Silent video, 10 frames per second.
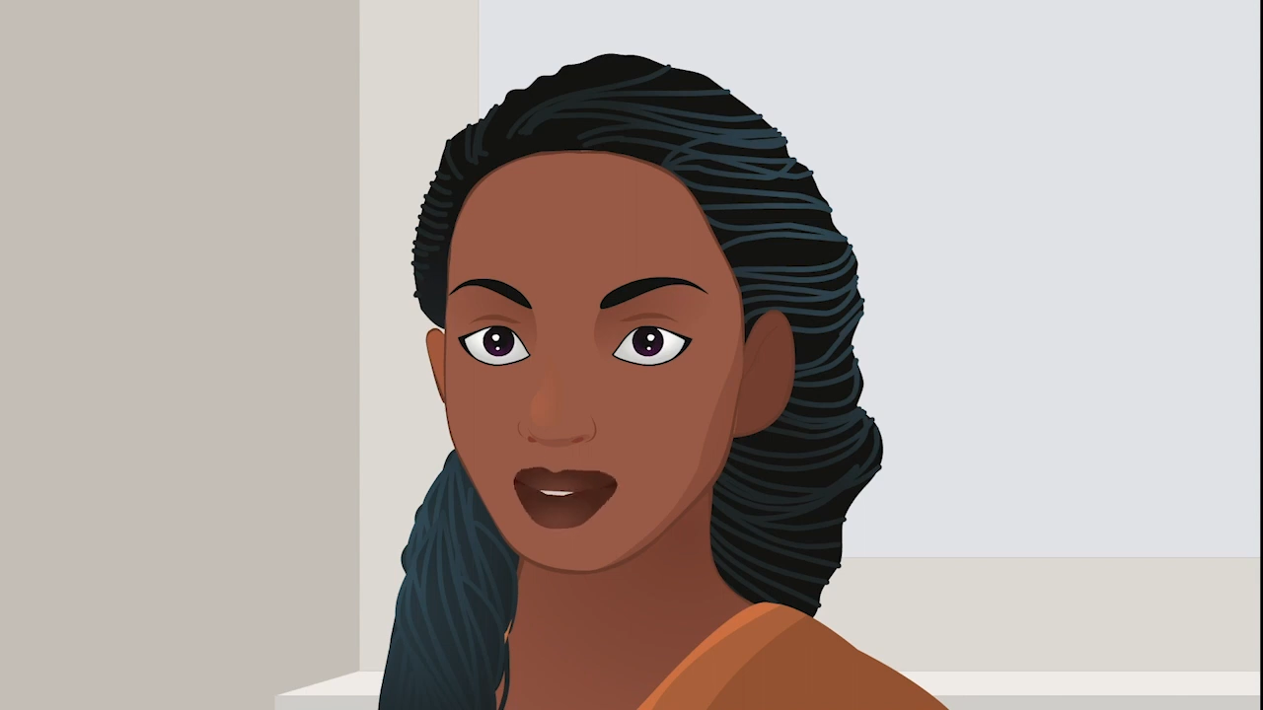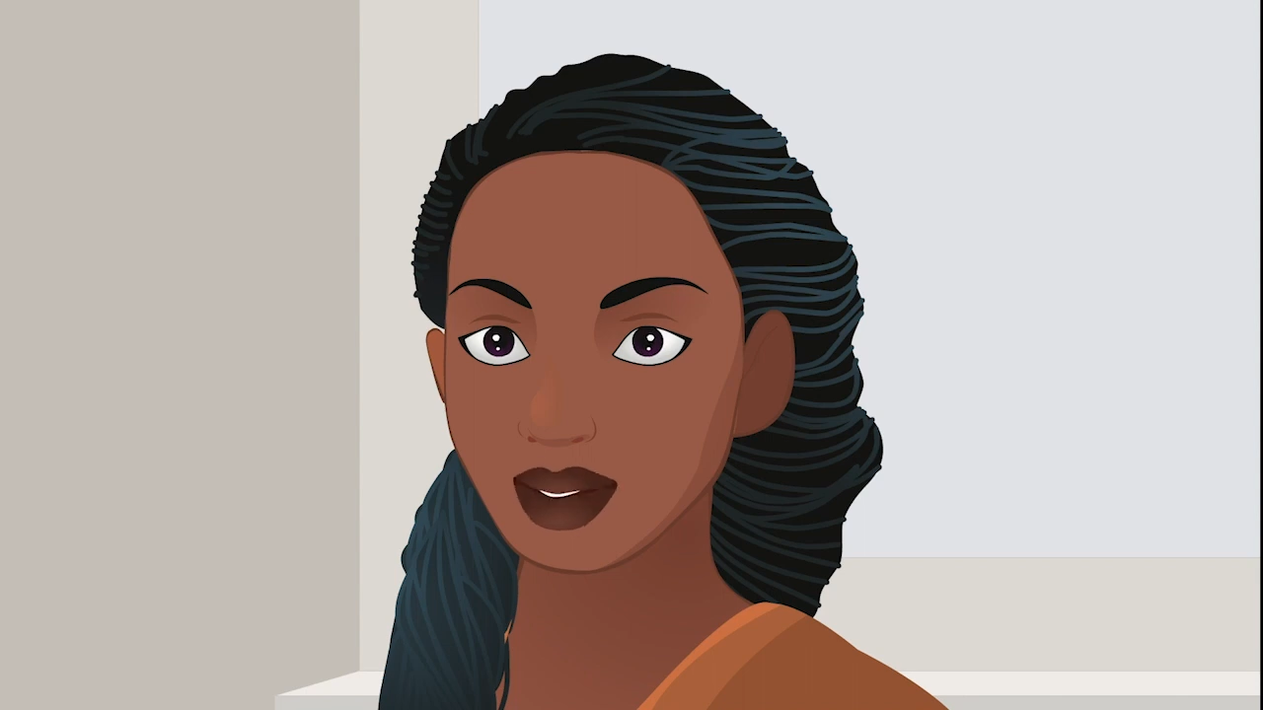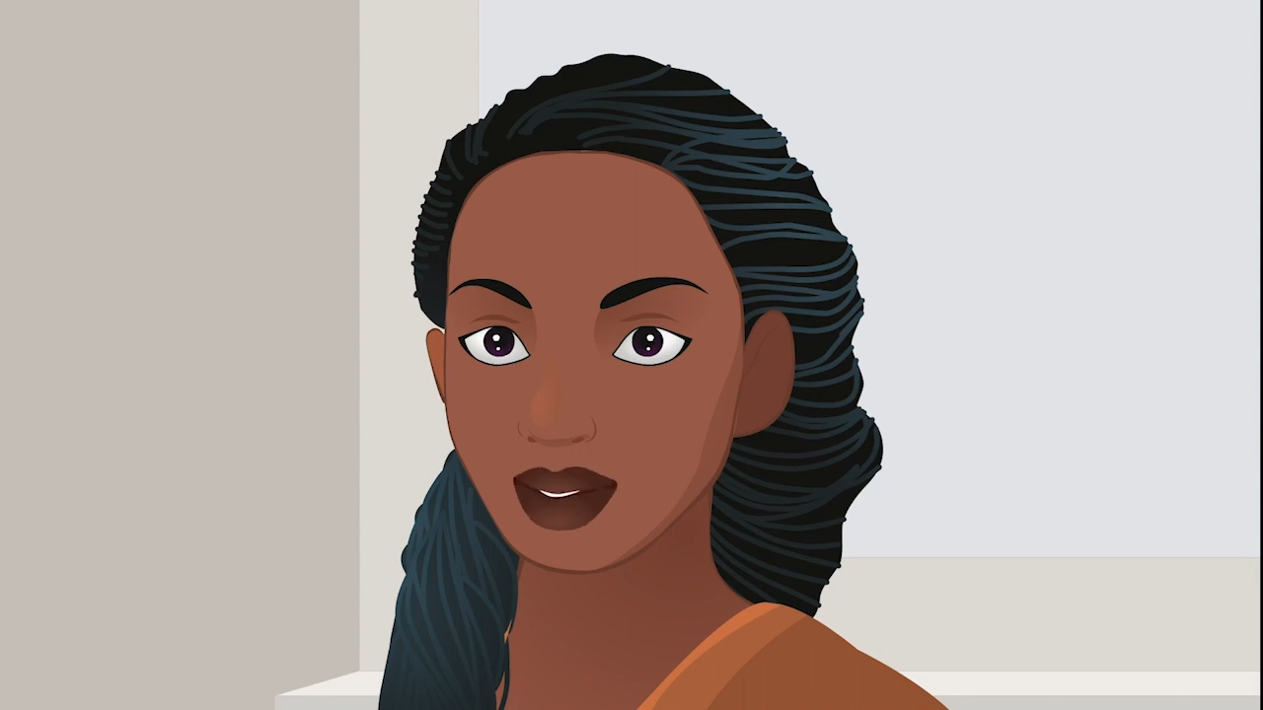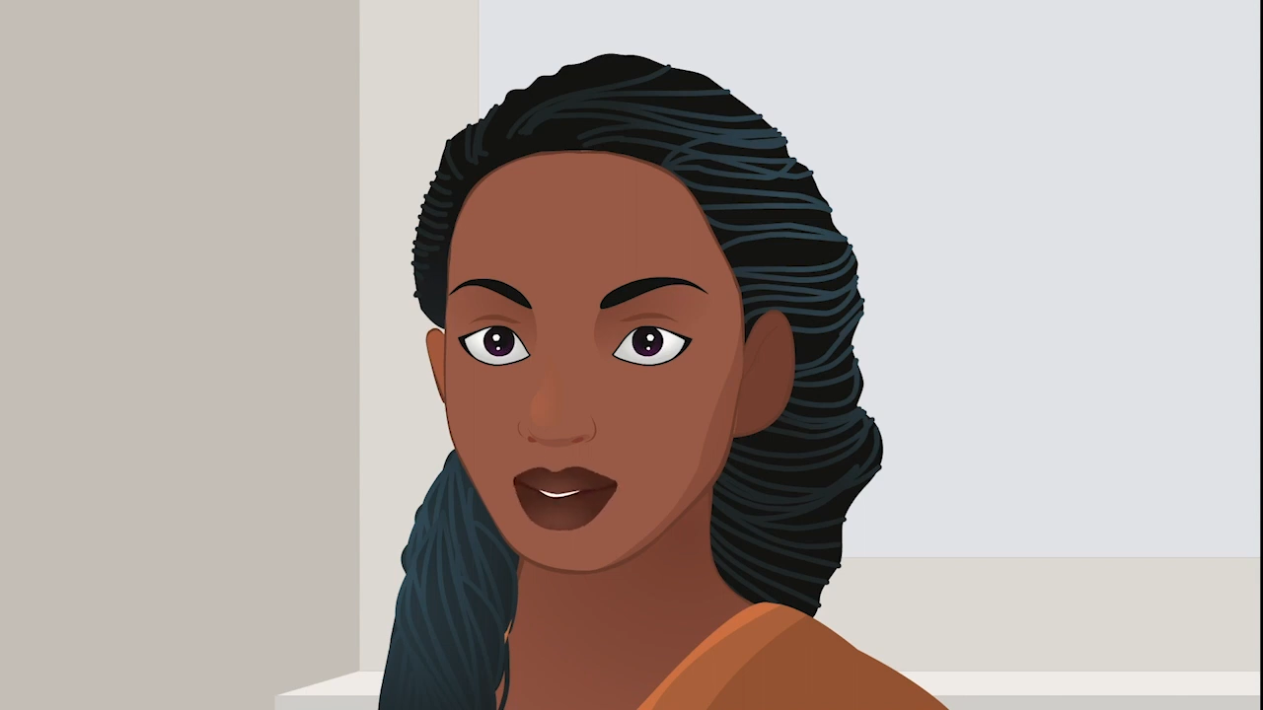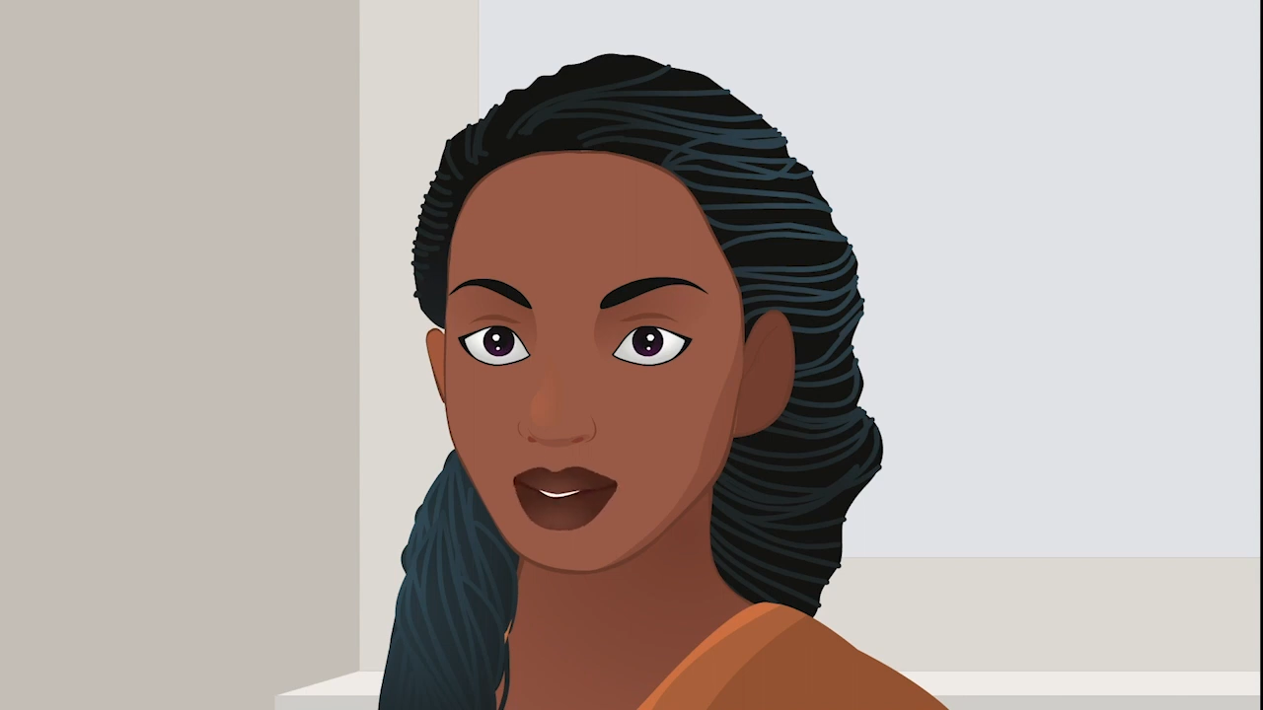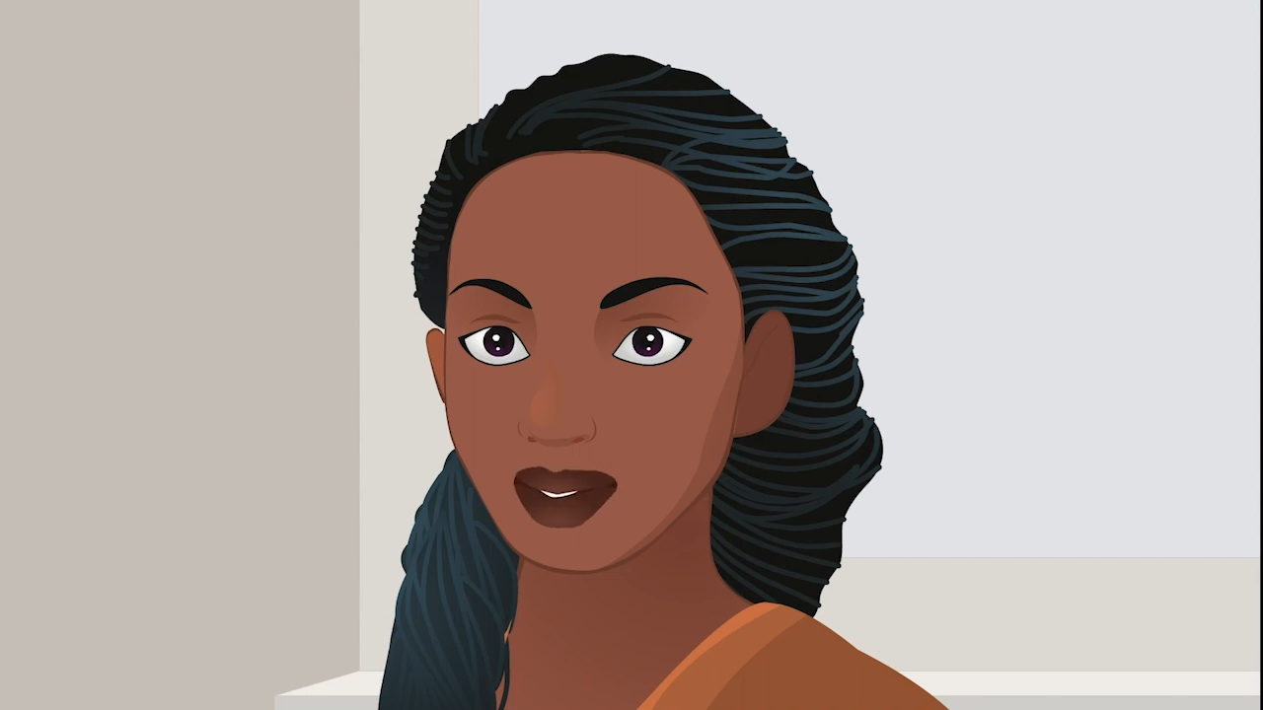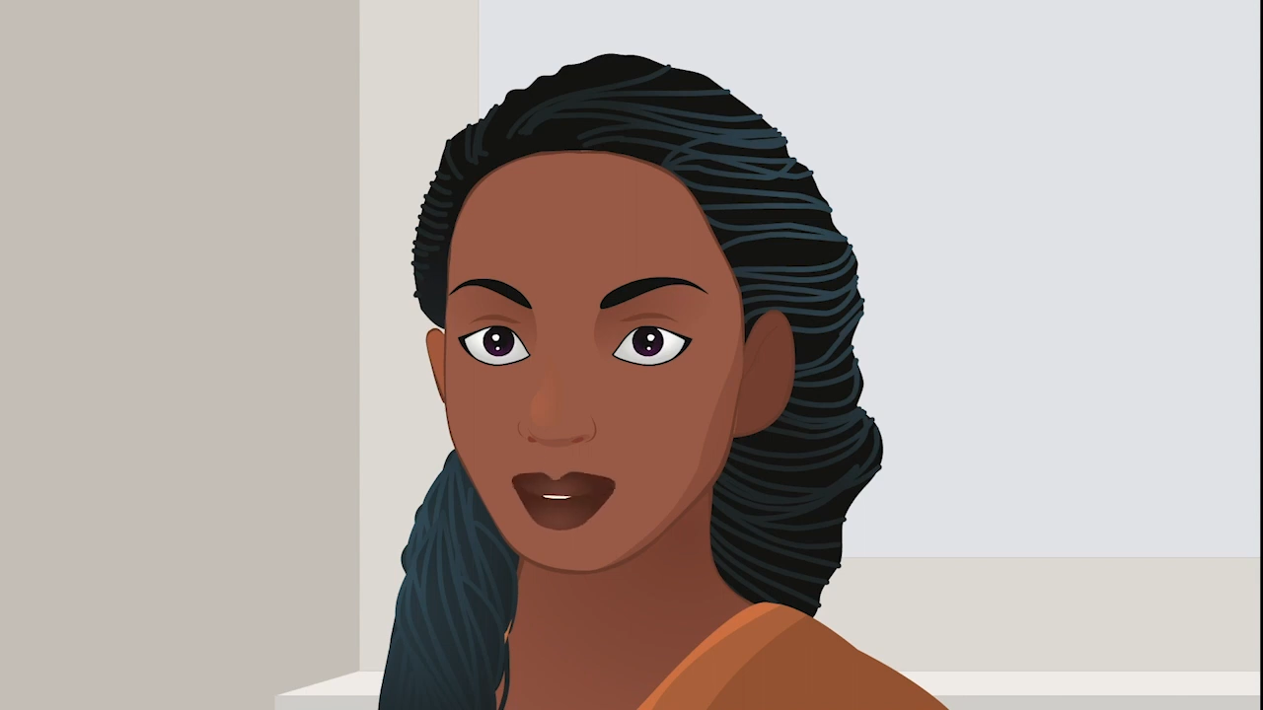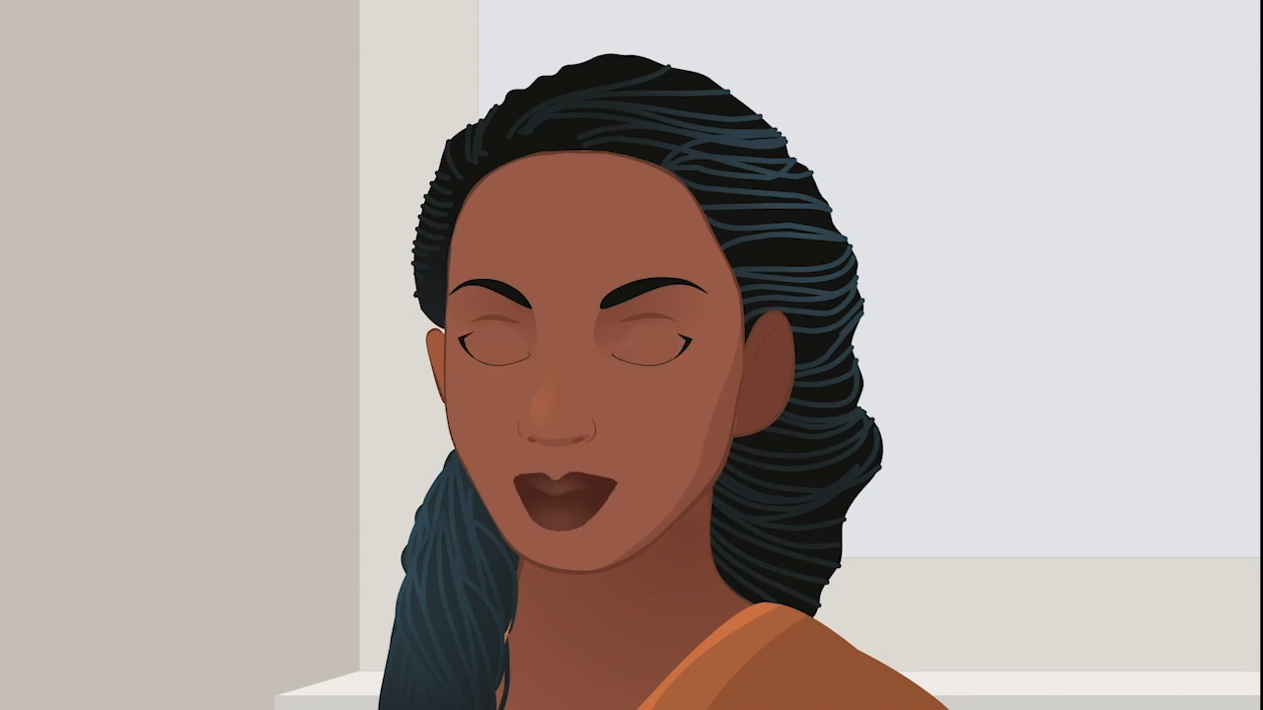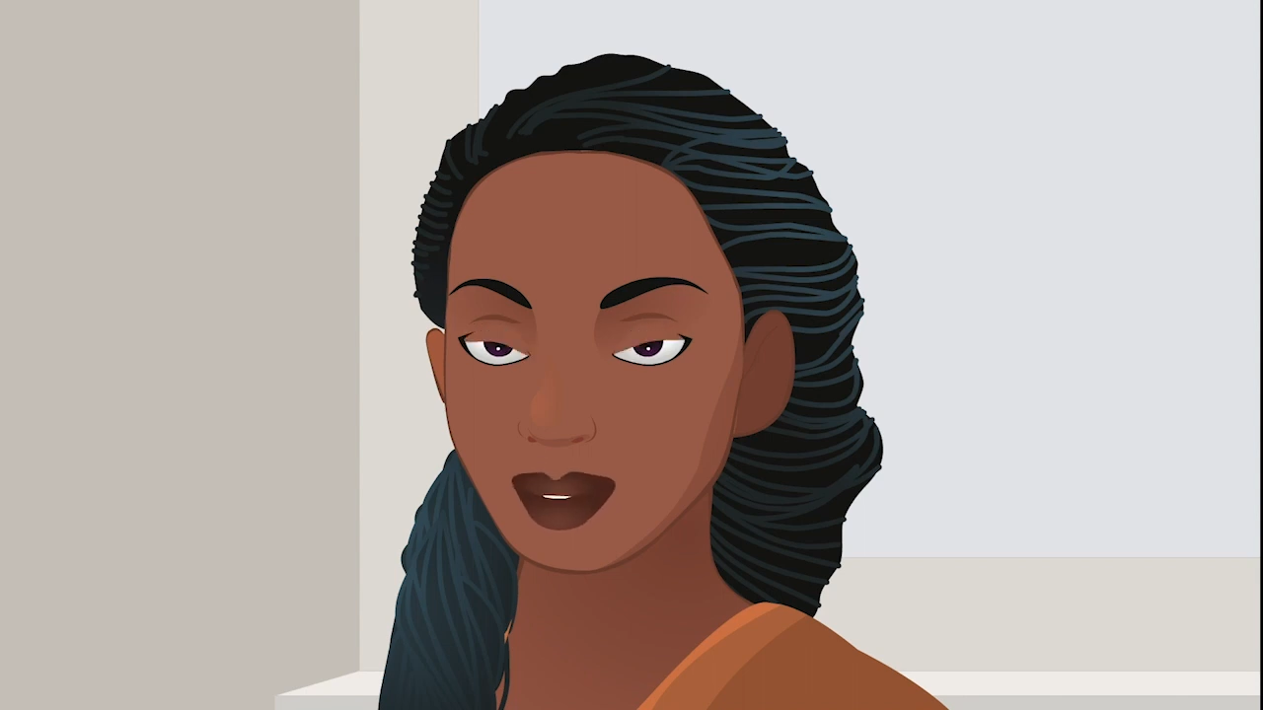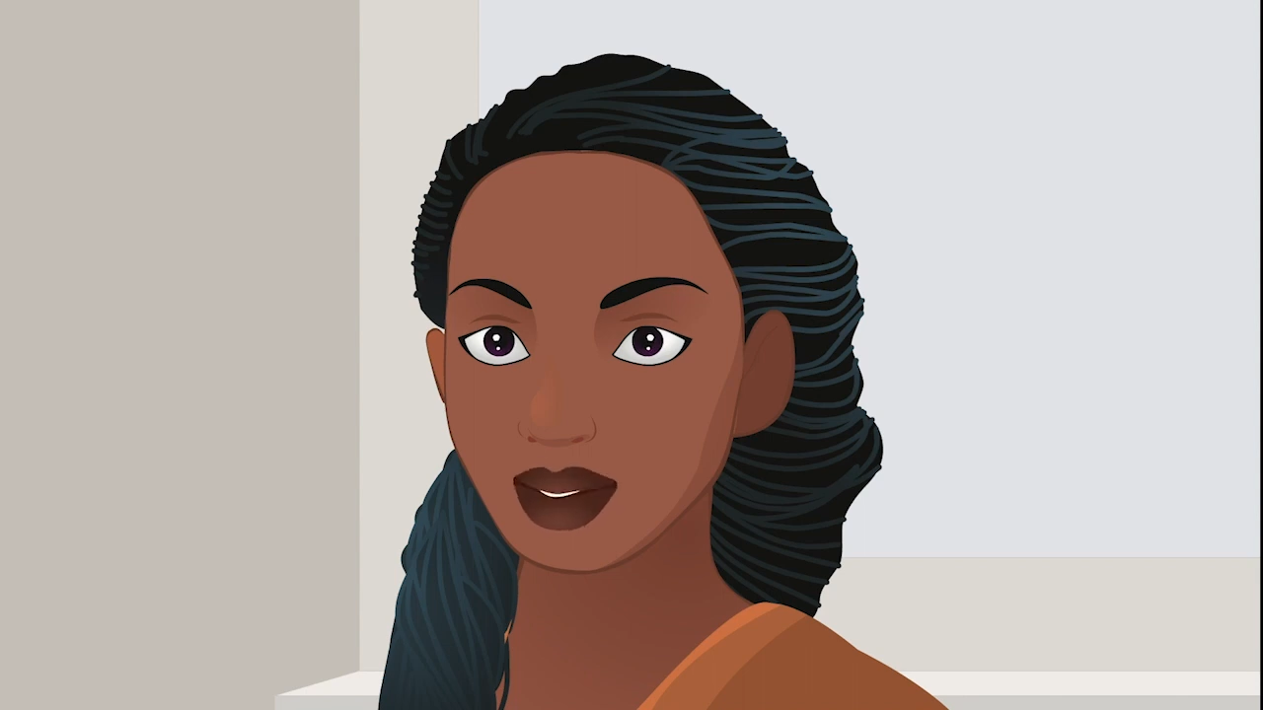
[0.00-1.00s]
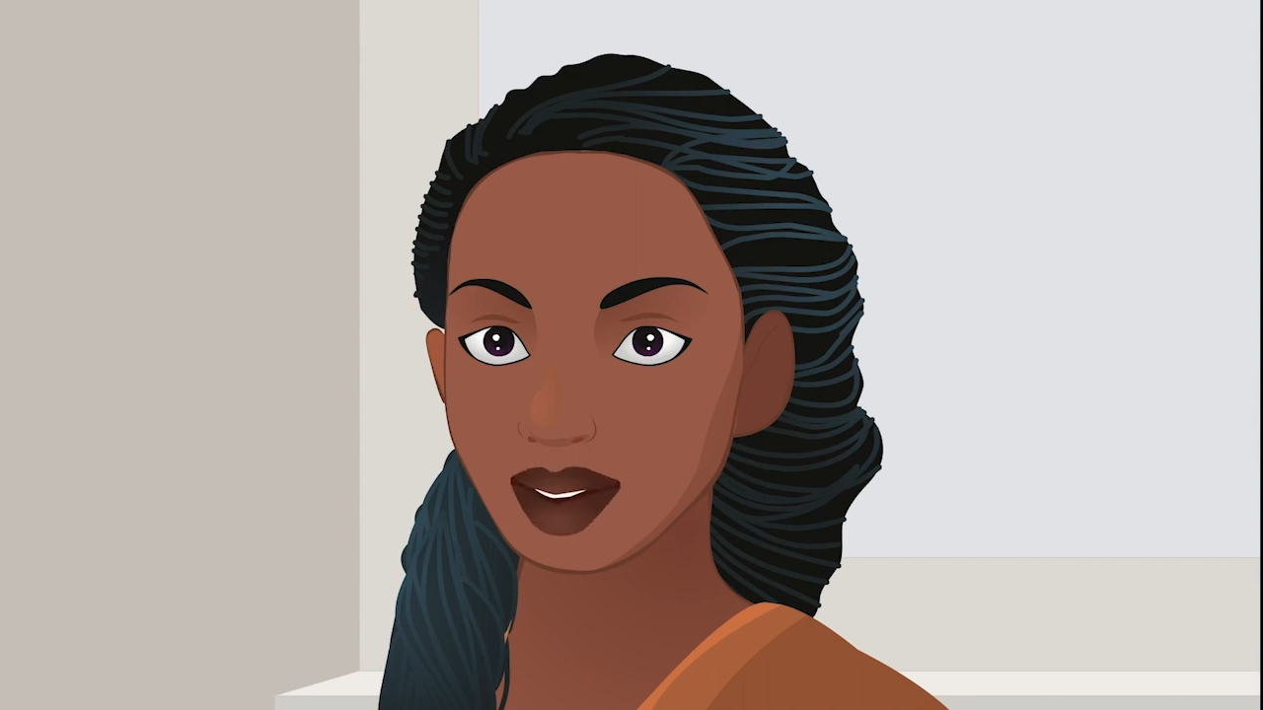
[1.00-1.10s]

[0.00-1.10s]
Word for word: per person,